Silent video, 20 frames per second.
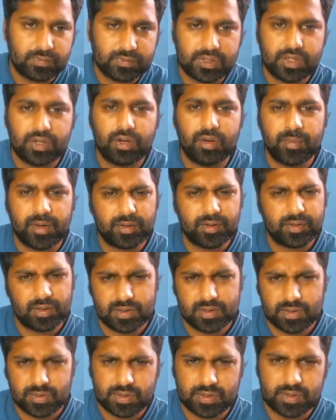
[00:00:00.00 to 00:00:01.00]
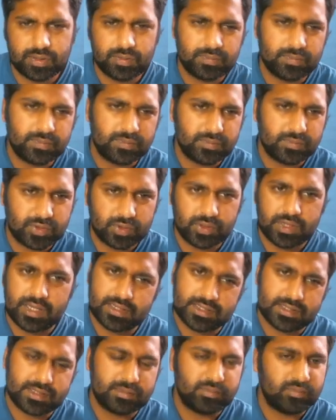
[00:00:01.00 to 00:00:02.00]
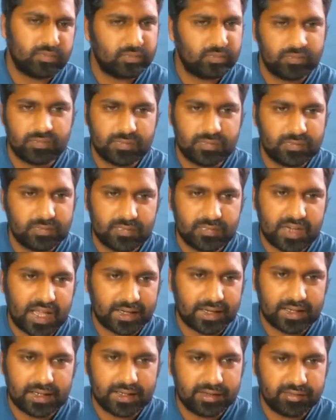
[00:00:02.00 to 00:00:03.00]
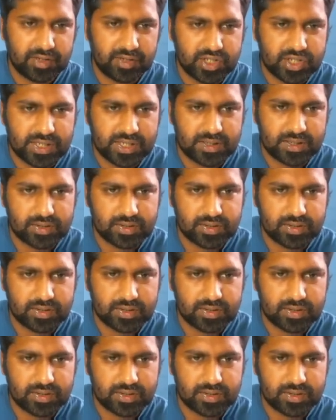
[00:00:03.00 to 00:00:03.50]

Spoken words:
Denominator is also 0. So yes, directly differentiate.